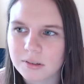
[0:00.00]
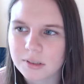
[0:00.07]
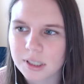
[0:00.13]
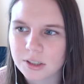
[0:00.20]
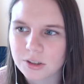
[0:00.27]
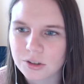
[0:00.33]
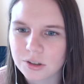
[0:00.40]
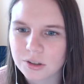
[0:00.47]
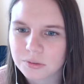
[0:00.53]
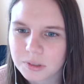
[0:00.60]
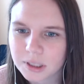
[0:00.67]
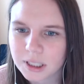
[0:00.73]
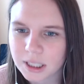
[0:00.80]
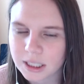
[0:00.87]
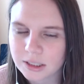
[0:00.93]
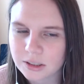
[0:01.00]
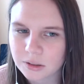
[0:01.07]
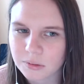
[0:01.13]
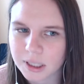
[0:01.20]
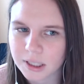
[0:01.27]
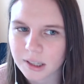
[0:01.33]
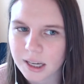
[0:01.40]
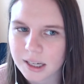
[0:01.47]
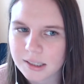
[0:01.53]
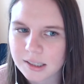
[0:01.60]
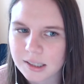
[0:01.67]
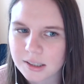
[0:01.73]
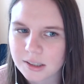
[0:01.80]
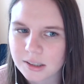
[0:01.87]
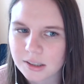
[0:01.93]
things you just really need to realize
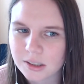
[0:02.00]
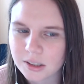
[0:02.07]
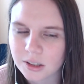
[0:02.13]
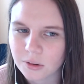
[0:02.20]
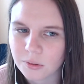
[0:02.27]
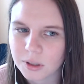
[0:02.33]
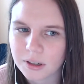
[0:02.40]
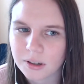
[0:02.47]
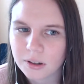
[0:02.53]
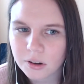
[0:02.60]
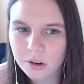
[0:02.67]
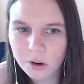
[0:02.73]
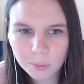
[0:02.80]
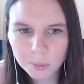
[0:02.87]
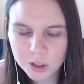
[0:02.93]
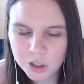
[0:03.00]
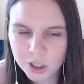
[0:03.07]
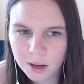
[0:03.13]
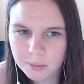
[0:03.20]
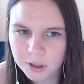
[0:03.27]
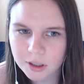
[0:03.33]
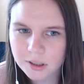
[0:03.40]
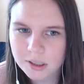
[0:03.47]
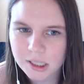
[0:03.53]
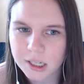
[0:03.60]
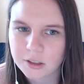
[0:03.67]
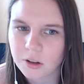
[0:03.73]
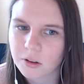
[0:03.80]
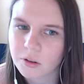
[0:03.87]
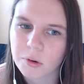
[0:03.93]
because, mm-hmm. you know, when you're in mm-hmm. a corporate job, you're
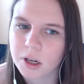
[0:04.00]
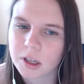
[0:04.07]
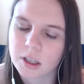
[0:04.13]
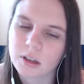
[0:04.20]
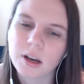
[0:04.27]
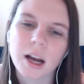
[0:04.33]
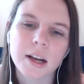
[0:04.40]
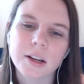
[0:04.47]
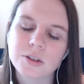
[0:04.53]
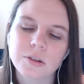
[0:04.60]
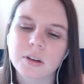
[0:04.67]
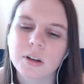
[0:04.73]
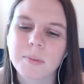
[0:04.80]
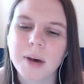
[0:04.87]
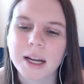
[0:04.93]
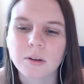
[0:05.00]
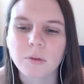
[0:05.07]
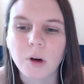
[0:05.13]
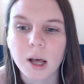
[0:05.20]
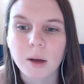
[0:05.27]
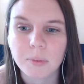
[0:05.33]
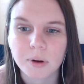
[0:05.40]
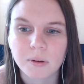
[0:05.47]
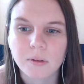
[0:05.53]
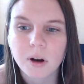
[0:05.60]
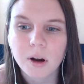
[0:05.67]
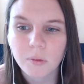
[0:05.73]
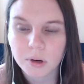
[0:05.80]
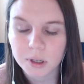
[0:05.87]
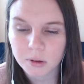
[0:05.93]
assigned all the work, you got to do it no matter what. But
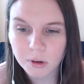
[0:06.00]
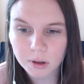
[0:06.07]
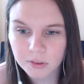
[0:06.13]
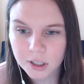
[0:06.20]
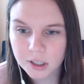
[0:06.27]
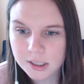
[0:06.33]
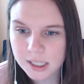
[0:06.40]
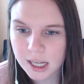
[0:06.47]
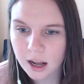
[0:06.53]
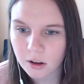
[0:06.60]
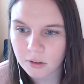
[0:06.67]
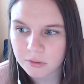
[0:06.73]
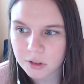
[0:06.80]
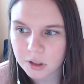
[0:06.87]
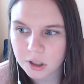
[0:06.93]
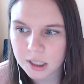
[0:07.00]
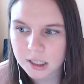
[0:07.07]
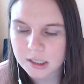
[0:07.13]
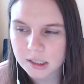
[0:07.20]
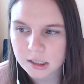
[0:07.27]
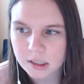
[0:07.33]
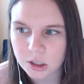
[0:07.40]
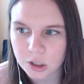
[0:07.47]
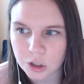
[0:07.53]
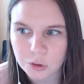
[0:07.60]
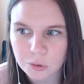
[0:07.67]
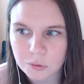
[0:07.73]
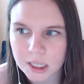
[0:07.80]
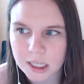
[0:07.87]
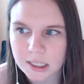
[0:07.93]
when you work for yourself, it's,
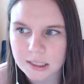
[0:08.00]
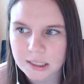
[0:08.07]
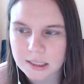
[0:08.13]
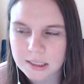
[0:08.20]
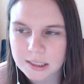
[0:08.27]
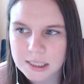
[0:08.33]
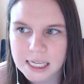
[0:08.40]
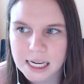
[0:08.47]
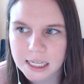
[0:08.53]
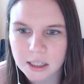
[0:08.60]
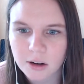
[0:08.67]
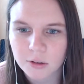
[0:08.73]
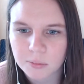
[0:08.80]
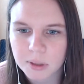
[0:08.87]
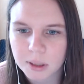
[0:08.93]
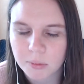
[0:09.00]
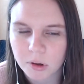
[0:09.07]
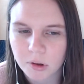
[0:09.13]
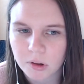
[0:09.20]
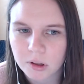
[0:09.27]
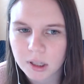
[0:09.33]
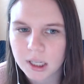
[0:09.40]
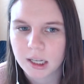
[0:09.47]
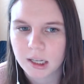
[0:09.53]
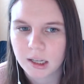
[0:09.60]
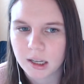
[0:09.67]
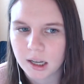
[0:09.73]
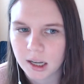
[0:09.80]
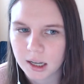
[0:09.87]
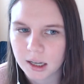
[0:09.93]
you can say no to people
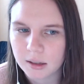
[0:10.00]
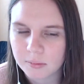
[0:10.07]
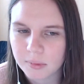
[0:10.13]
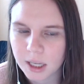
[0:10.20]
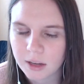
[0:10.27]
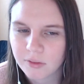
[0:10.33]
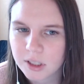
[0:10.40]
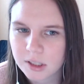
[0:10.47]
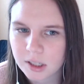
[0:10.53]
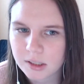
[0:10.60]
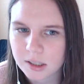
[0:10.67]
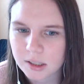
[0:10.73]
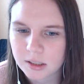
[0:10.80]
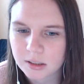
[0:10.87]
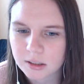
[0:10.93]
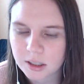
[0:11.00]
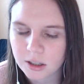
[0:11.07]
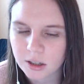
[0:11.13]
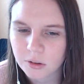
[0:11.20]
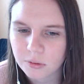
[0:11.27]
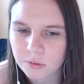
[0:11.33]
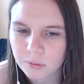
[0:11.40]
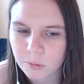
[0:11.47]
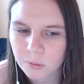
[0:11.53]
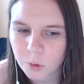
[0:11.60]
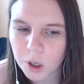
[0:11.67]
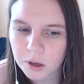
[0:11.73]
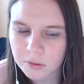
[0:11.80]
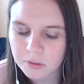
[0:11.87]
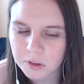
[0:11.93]
um if it doesn't you know
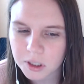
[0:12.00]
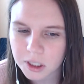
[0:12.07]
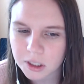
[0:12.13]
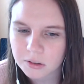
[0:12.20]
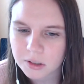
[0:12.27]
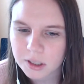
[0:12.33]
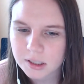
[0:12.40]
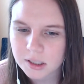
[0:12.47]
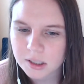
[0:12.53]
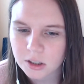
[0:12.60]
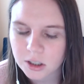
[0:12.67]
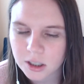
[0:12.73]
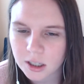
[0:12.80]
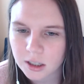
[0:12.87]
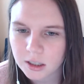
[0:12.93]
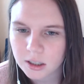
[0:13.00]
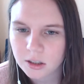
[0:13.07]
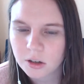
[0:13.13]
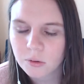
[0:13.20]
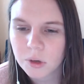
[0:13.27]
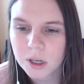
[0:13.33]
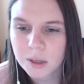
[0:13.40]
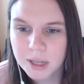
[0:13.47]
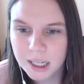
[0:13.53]
work yeah. for you because you're no it's huge